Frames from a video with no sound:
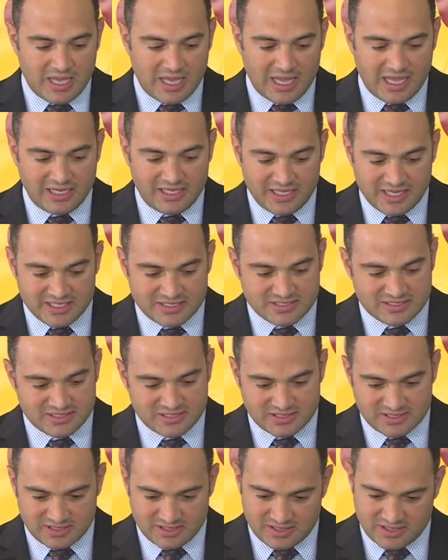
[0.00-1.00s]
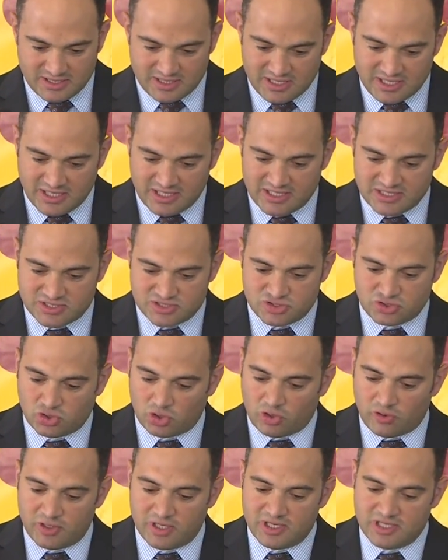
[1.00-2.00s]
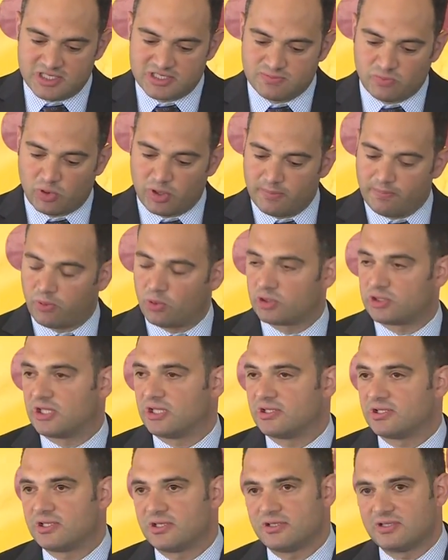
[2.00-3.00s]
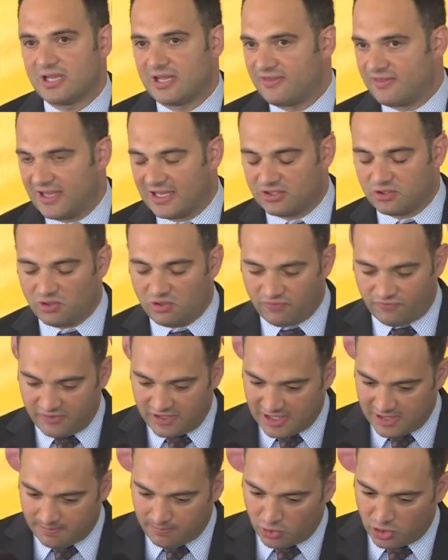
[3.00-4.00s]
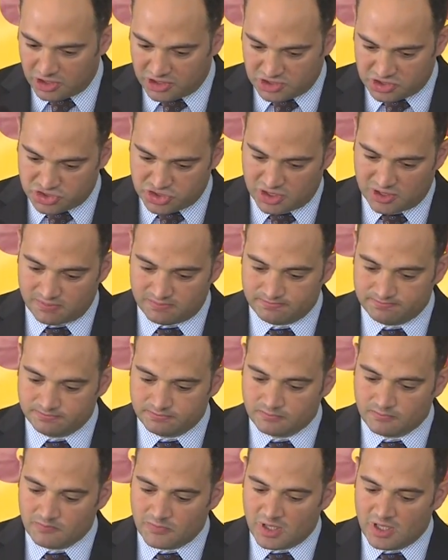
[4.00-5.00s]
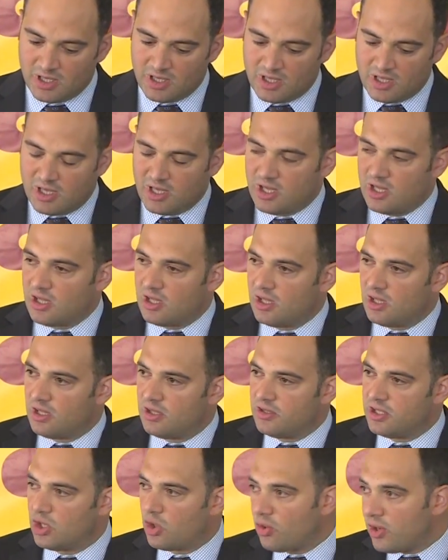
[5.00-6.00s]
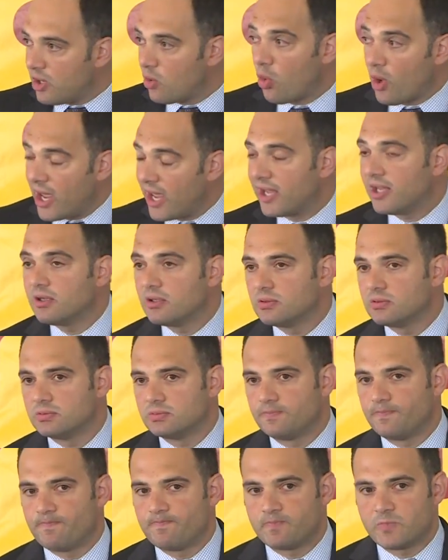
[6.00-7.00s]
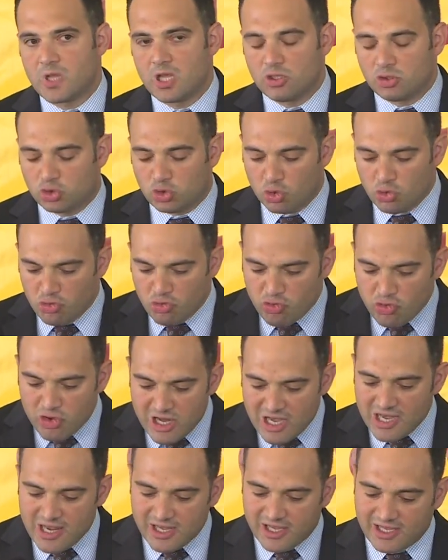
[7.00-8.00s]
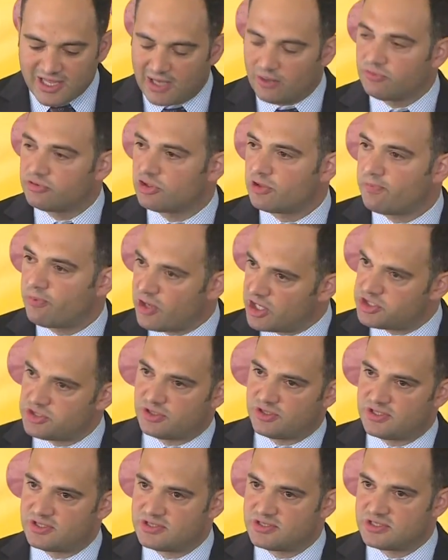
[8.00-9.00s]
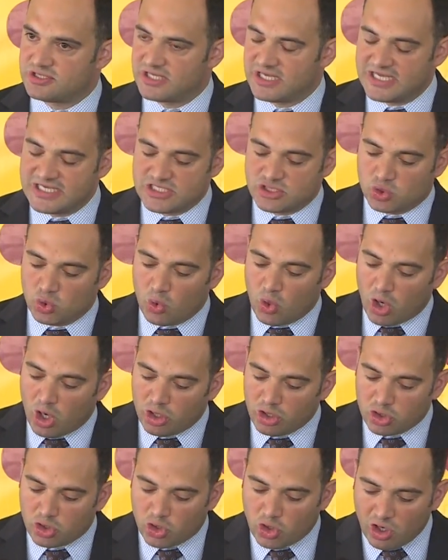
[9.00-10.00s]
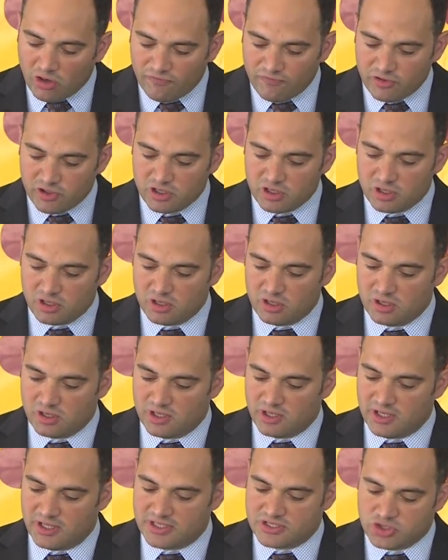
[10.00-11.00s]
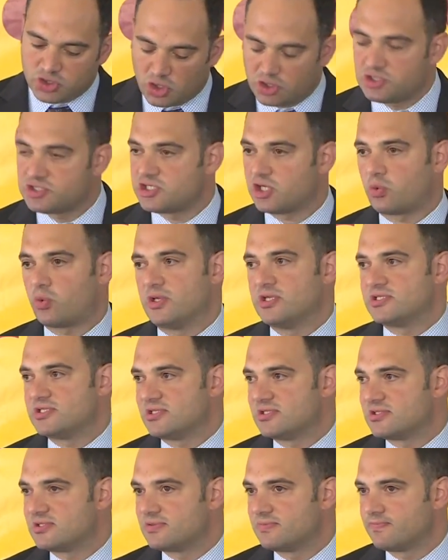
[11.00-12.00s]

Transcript: And yes, his story is more important than that of any politician. The only way to really counter prejudice is to uncover its consequences,